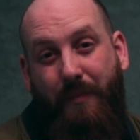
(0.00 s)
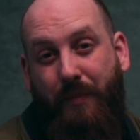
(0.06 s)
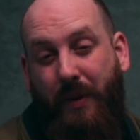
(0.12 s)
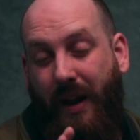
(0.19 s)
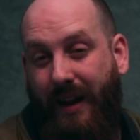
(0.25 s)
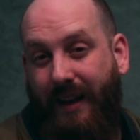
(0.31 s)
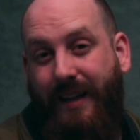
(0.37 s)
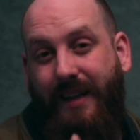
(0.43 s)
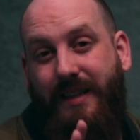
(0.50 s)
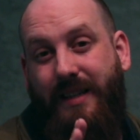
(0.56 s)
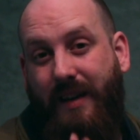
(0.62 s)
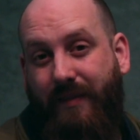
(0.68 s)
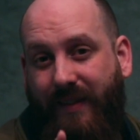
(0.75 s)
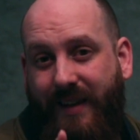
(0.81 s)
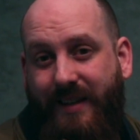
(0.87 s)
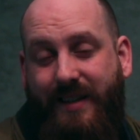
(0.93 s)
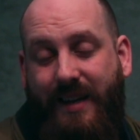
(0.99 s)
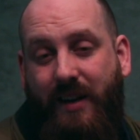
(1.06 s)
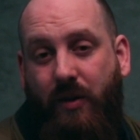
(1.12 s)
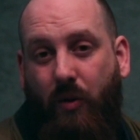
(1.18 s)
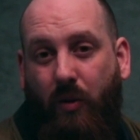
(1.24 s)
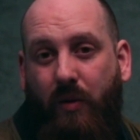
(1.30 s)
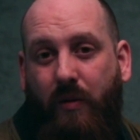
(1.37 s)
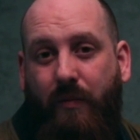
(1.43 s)
But at least if they say
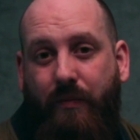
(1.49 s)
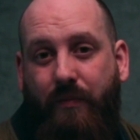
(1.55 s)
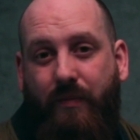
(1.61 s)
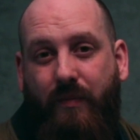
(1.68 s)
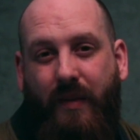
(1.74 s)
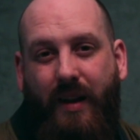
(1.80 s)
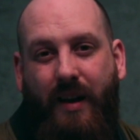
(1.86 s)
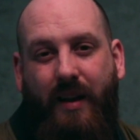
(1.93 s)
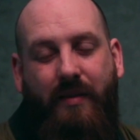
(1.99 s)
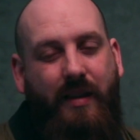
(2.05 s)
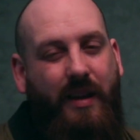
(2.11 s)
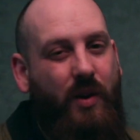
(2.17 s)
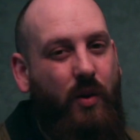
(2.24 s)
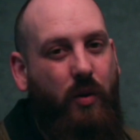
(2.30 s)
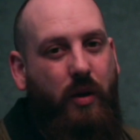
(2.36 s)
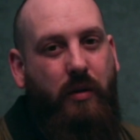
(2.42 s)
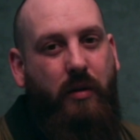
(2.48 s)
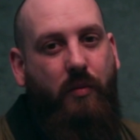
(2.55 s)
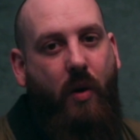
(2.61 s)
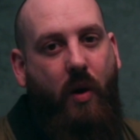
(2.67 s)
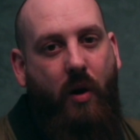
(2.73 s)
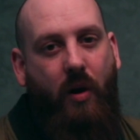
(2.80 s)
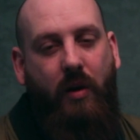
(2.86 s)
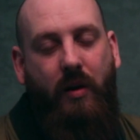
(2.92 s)
no, they know who you
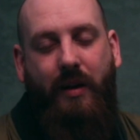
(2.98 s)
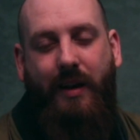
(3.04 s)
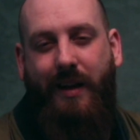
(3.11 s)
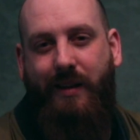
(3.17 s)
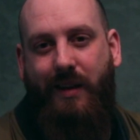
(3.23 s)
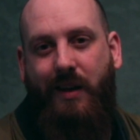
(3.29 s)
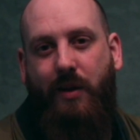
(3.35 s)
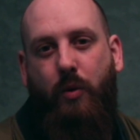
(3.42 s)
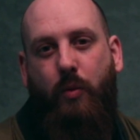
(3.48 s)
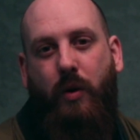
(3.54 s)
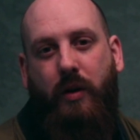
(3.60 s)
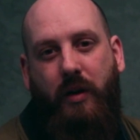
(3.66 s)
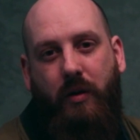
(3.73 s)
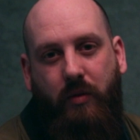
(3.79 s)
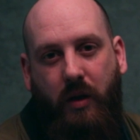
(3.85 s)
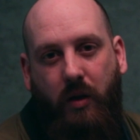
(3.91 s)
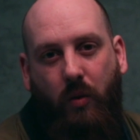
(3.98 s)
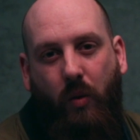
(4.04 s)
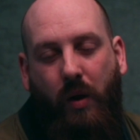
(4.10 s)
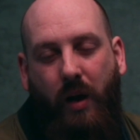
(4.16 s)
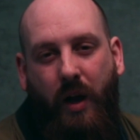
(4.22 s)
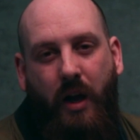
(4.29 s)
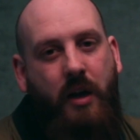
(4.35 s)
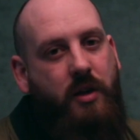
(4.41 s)
are and they know what you do.
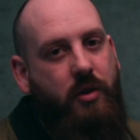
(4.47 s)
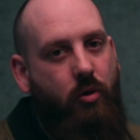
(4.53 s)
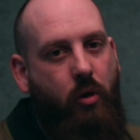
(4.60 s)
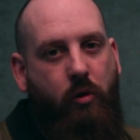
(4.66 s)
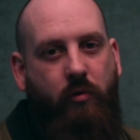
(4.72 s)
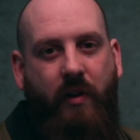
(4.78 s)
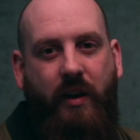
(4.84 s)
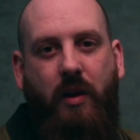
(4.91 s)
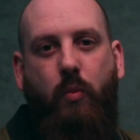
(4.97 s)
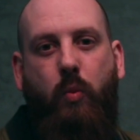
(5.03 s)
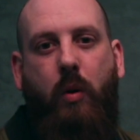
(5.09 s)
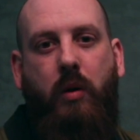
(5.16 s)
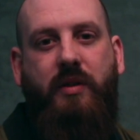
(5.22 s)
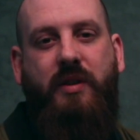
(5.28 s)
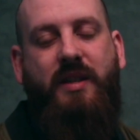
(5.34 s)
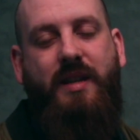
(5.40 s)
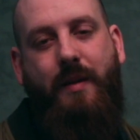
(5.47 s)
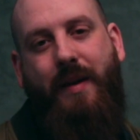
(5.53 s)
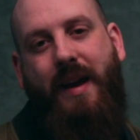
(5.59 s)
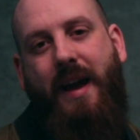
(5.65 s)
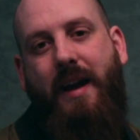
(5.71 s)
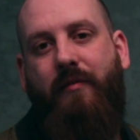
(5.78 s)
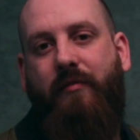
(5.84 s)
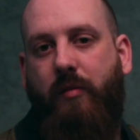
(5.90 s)
You're already one step
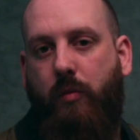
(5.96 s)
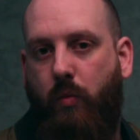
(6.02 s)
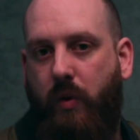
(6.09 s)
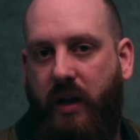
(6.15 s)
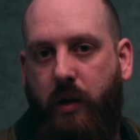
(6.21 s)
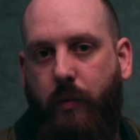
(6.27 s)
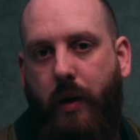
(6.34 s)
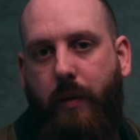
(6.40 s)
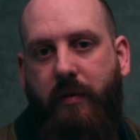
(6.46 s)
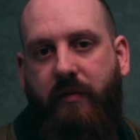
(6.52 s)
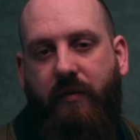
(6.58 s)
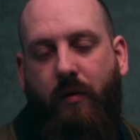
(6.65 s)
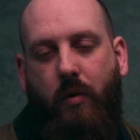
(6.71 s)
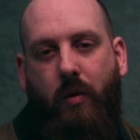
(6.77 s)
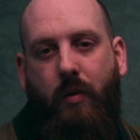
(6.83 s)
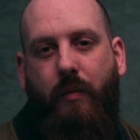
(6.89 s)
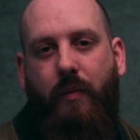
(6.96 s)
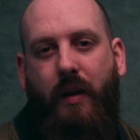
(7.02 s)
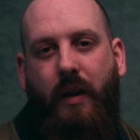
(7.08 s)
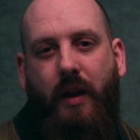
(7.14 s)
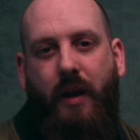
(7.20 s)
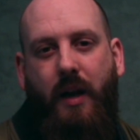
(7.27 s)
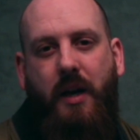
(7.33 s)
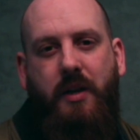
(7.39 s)
ahead from where you were before.
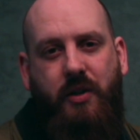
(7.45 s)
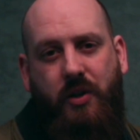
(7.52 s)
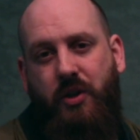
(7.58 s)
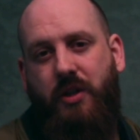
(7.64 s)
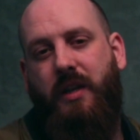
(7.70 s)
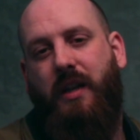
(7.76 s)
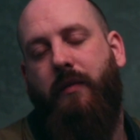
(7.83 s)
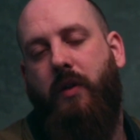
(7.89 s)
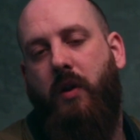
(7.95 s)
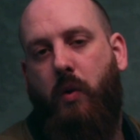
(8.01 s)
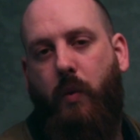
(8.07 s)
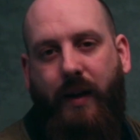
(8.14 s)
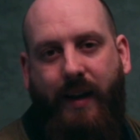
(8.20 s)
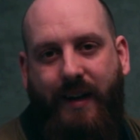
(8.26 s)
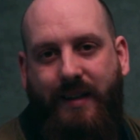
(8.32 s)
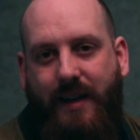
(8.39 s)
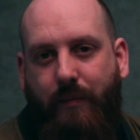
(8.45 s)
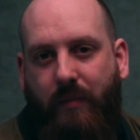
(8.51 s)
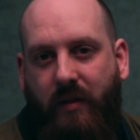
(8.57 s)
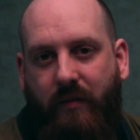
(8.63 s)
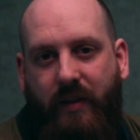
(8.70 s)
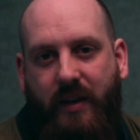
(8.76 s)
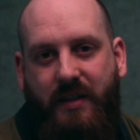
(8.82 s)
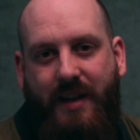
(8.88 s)
So just to give you a quick example
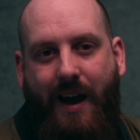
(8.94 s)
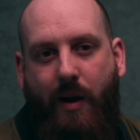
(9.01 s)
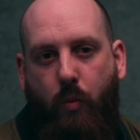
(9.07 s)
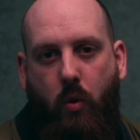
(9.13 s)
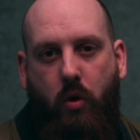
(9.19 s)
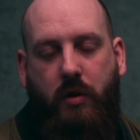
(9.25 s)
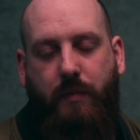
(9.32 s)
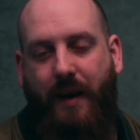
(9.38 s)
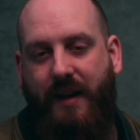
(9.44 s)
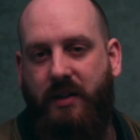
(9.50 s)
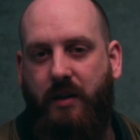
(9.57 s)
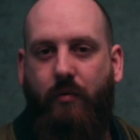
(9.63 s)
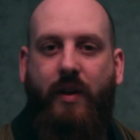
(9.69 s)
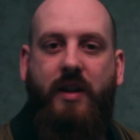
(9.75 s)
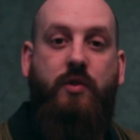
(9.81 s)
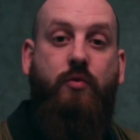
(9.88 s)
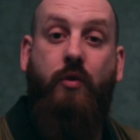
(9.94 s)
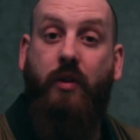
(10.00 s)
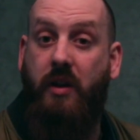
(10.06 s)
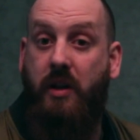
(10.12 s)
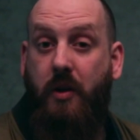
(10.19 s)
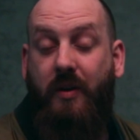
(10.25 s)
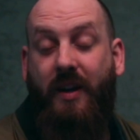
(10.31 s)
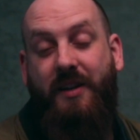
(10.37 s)
of this, I walked past a restaurant
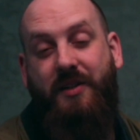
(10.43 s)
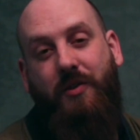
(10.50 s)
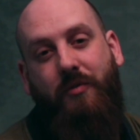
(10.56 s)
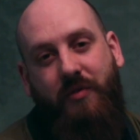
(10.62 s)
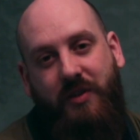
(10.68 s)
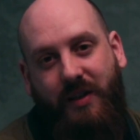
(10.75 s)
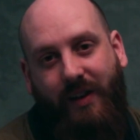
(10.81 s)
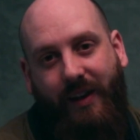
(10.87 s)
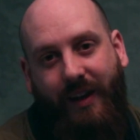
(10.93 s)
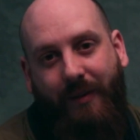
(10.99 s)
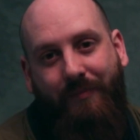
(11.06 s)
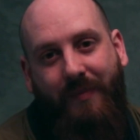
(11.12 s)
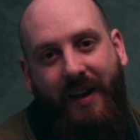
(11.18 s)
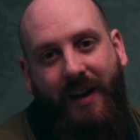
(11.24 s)
in Newcastle recently,